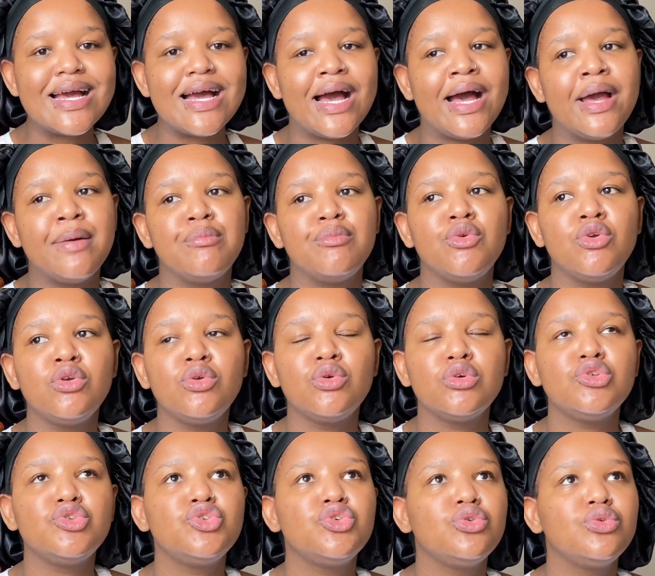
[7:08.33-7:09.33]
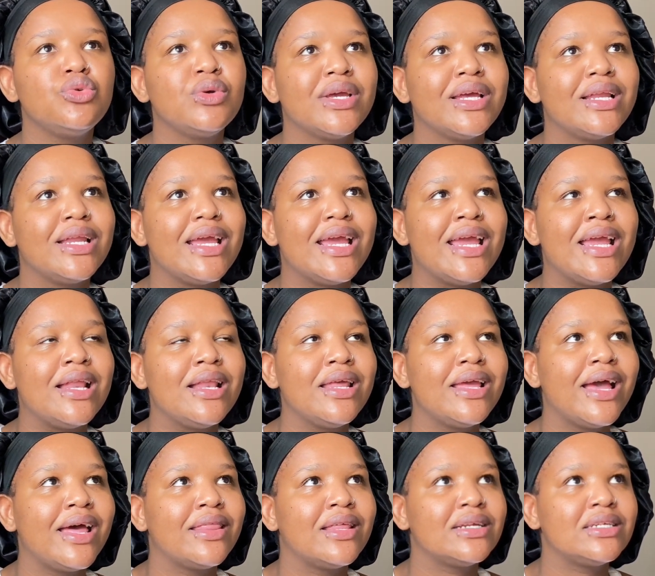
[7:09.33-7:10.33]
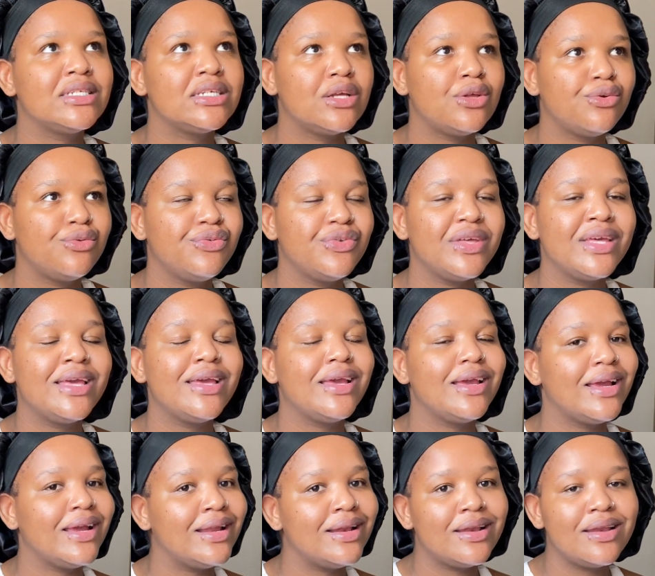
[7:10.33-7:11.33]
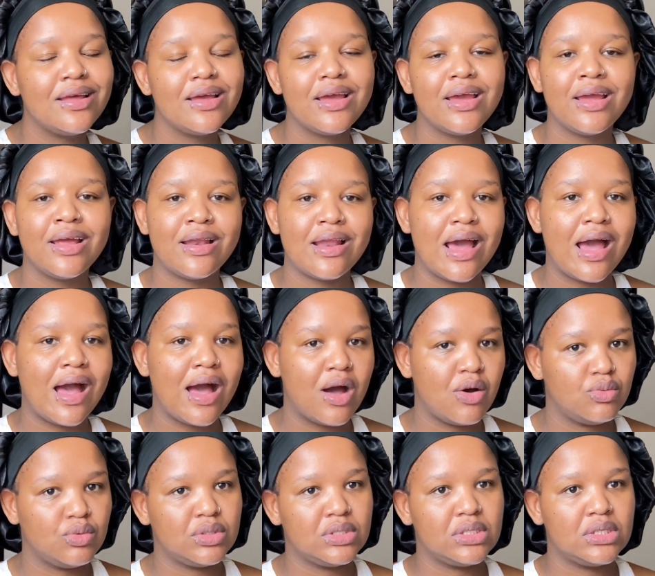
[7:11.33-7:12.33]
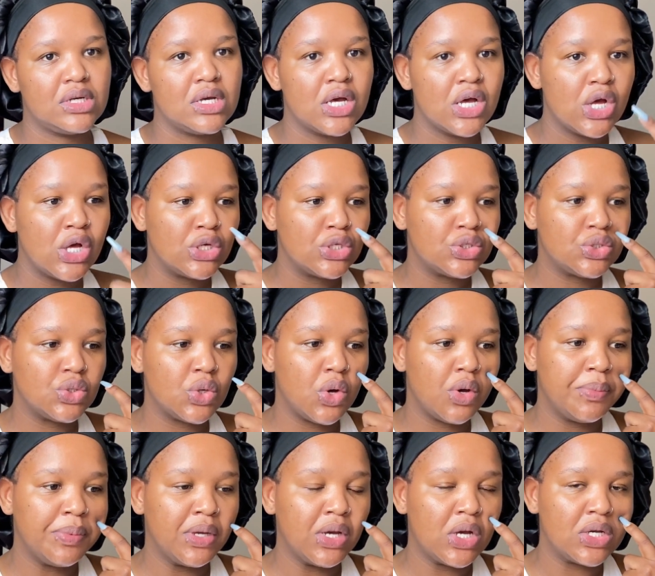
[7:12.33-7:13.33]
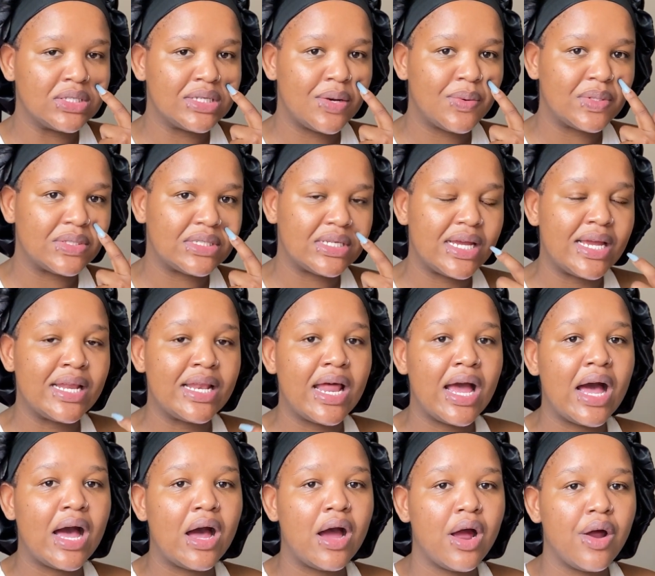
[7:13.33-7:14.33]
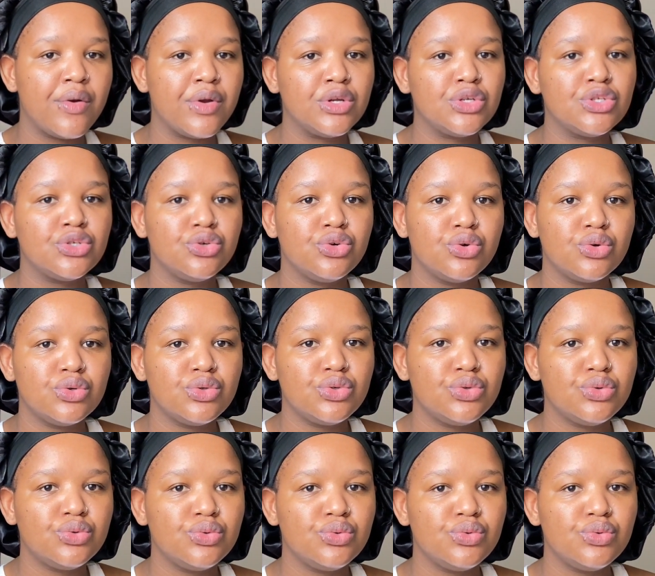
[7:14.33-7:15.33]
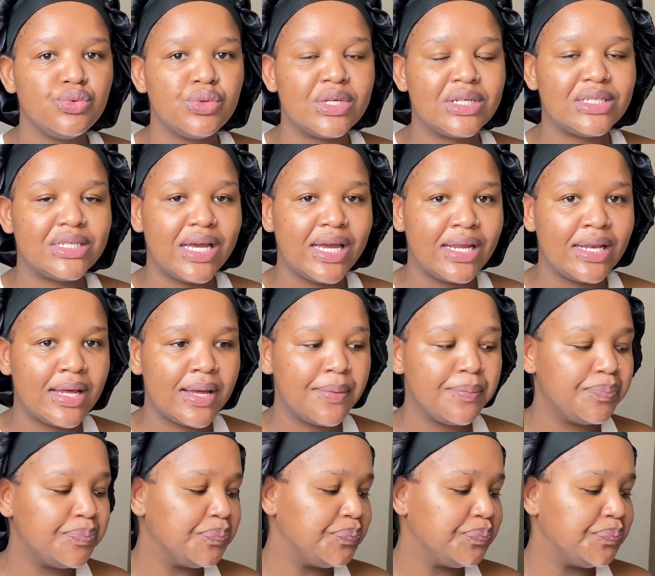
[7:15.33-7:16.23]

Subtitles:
I'm not going to look at any other shelf, get in and out. So because I was in a hurry to go to the tailor,